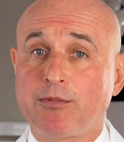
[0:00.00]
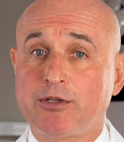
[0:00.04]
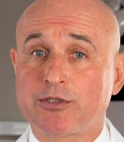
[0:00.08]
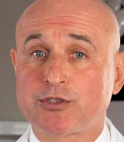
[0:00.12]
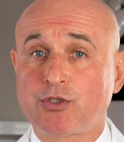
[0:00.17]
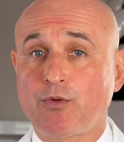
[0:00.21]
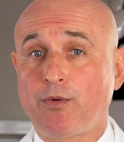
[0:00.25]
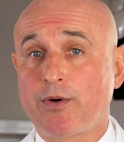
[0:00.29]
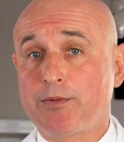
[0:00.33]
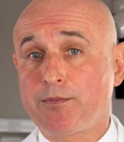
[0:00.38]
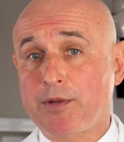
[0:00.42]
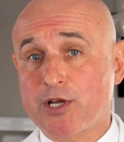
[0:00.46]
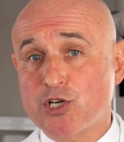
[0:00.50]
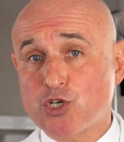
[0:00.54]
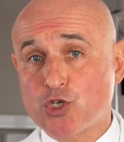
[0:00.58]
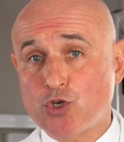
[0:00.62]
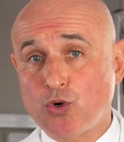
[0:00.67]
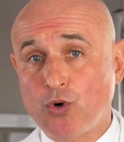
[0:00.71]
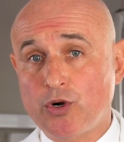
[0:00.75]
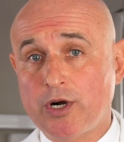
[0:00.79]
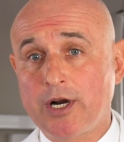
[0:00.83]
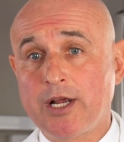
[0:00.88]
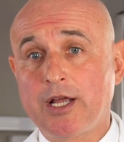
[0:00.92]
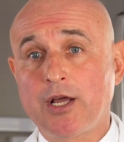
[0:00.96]
So we make
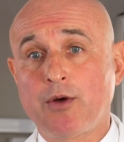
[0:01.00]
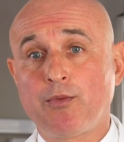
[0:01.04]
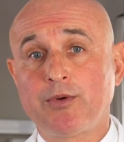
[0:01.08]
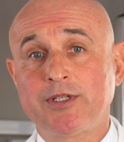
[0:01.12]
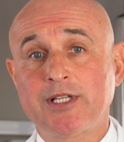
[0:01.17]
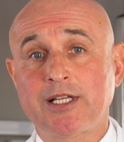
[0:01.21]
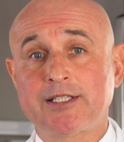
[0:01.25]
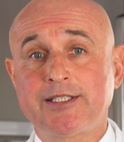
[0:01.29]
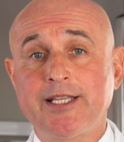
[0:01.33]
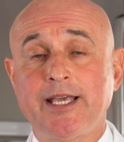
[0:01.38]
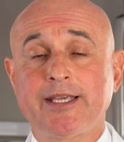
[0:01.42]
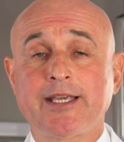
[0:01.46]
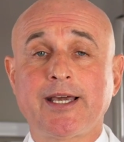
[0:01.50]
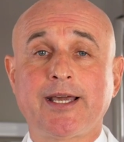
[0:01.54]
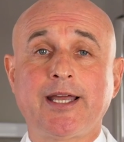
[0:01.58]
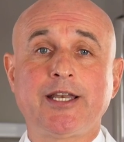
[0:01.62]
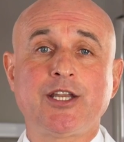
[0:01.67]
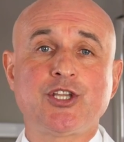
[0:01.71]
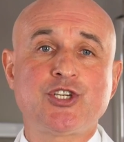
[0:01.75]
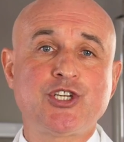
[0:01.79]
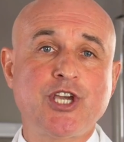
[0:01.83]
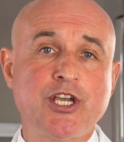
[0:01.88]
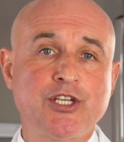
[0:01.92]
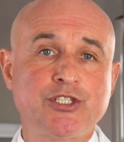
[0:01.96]
sure we're not taking any
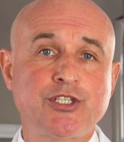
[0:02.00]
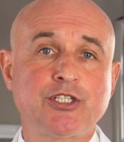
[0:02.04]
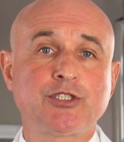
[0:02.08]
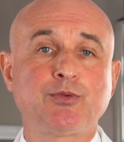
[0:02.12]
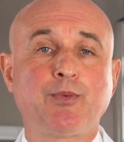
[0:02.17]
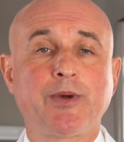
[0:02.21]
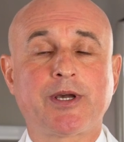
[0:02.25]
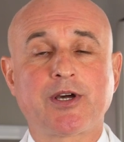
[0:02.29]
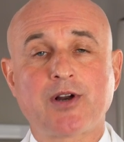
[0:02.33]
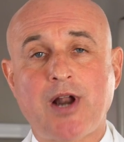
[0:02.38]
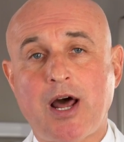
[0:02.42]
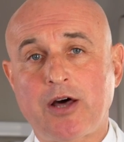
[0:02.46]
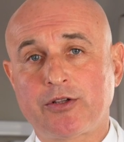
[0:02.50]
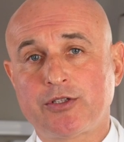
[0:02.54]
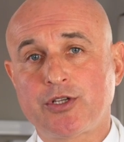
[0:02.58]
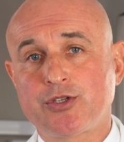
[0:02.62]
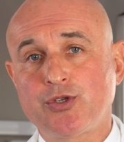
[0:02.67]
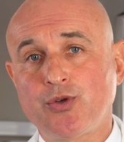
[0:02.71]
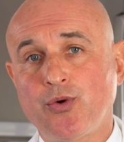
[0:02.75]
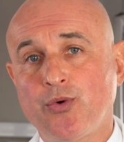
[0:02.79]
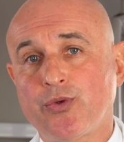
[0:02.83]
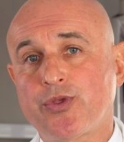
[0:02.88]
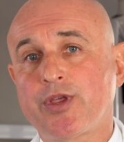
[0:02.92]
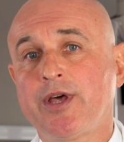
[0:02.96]
chances. We crown the
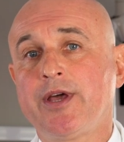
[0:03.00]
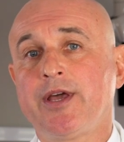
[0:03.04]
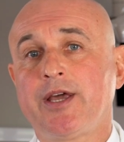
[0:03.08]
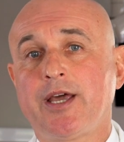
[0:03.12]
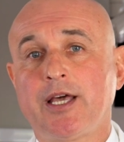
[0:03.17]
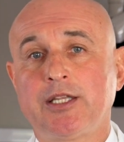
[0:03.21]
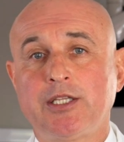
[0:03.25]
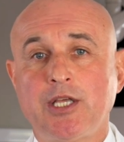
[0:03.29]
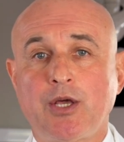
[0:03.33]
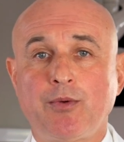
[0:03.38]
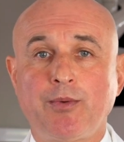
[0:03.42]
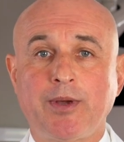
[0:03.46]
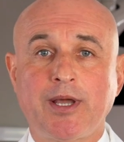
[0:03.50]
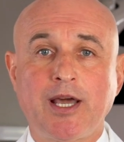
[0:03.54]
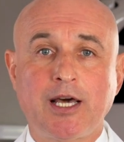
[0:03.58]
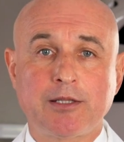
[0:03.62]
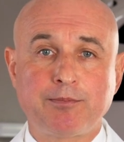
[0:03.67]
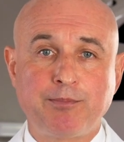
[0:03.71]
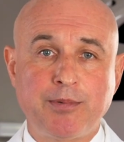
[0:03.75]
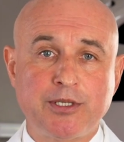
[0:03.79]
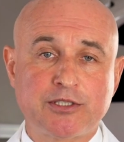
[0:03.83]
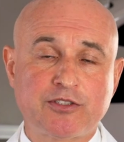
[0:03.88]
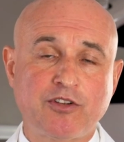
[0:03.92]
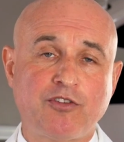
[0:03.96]
tooth, and then we got
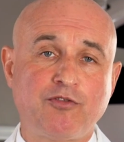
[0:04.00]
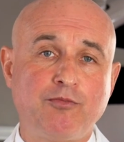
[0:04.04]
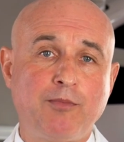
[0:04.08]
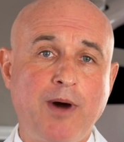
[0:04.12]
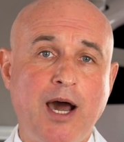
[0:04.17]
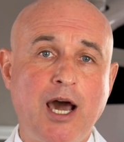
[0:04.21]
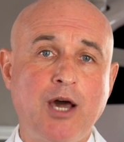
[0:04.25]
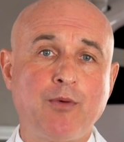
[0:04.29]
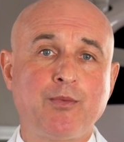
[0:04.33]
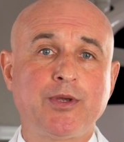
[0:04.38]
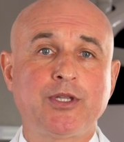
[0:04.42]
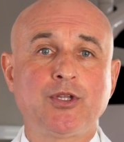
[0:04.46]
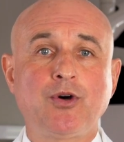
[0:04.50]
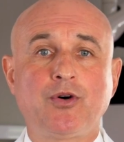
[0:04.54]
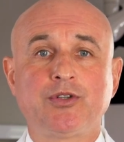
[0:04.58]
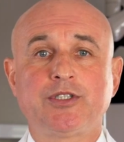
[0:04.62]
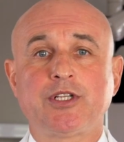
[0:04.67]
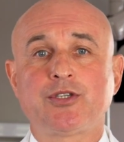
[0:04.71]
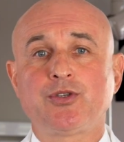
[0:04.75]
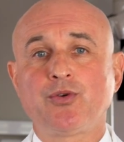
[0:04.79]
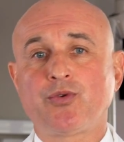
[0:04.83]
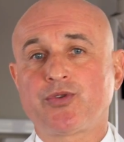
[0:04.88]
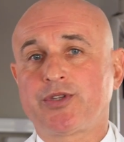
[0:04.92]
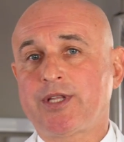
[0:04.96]
peace of mind. We know the
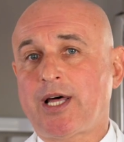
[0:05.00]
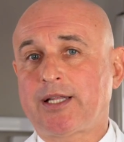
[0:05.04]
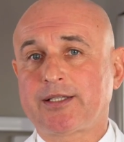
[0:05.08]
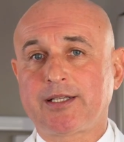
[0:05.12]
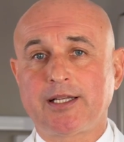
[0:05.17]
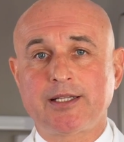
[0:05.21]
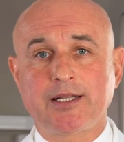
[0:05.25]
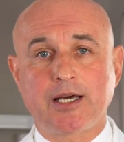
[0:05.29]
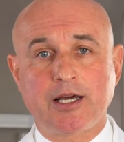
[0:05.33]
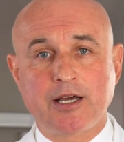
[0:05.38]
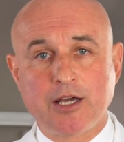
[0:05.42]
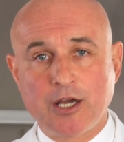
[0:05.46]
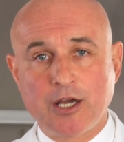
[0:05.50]
tooth not gonna